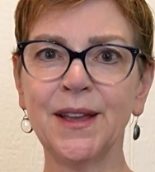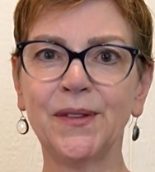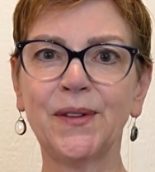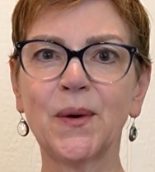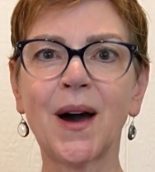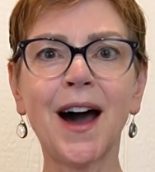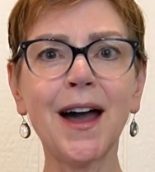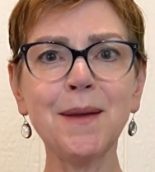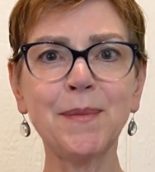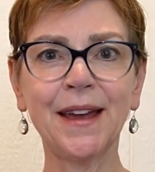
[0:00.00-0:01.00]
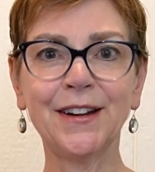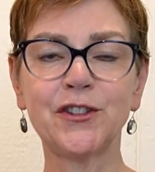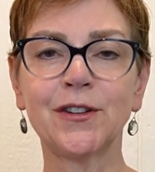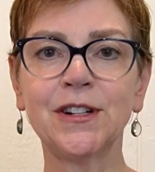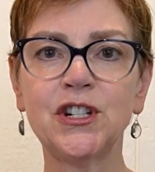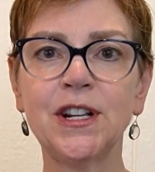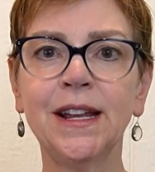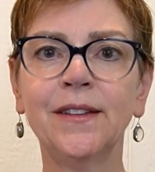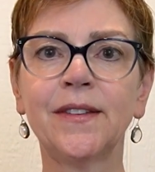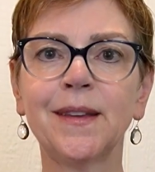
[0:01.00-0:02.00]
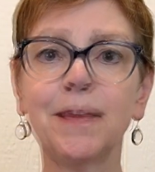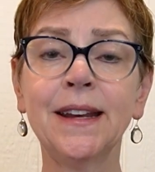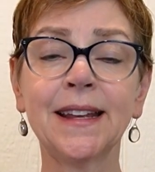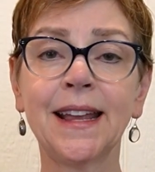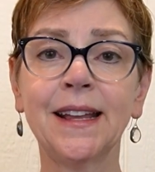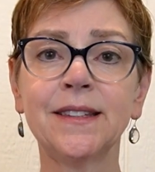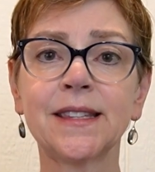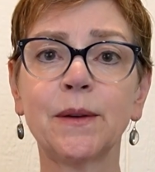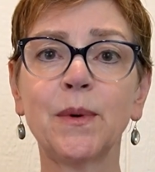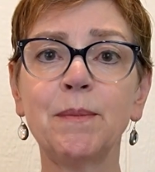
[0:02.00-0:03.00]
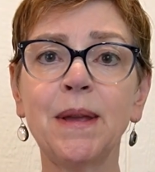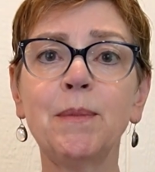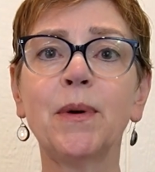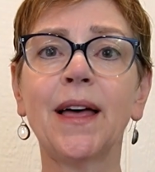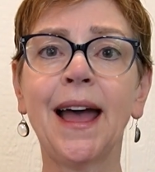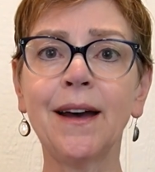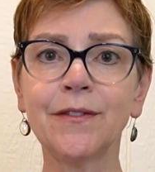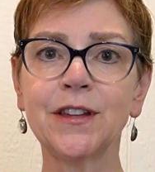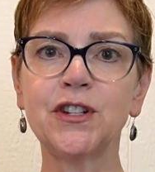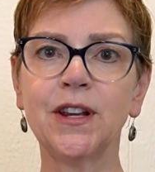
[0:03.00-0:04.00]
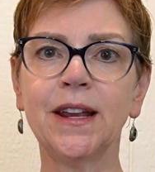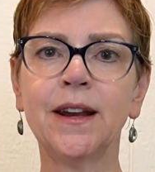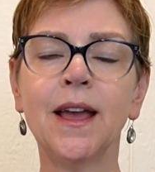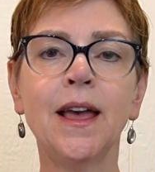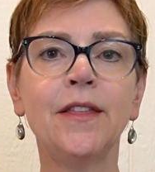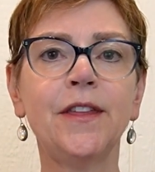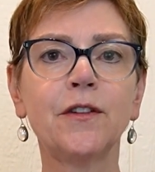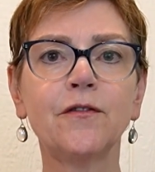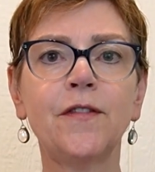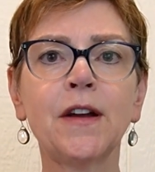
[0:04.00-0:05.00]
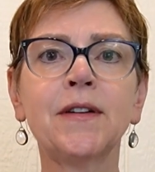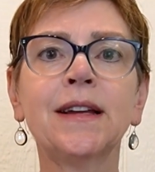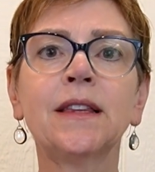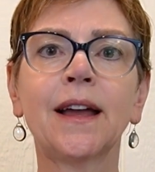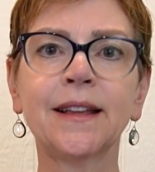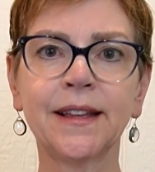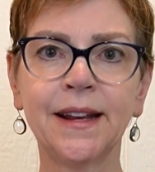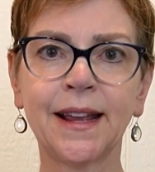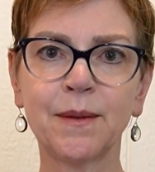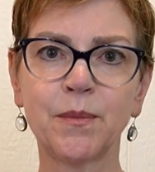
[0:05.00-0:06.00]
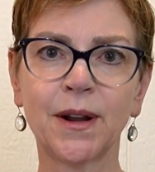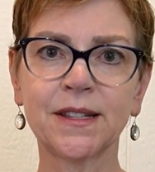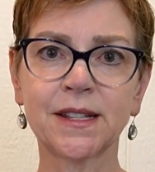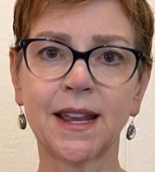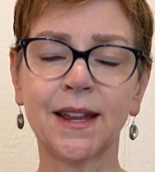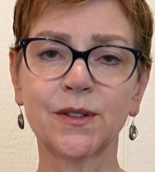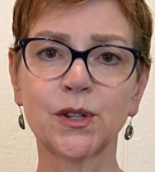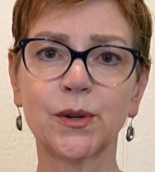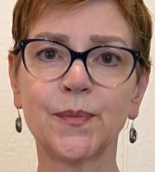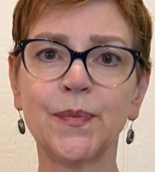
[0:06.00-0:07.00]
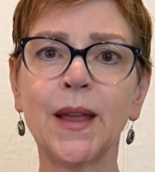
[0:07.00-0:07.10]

So high penetrant genes that indicates that when people have the gene, they're very likely to get breast cancer.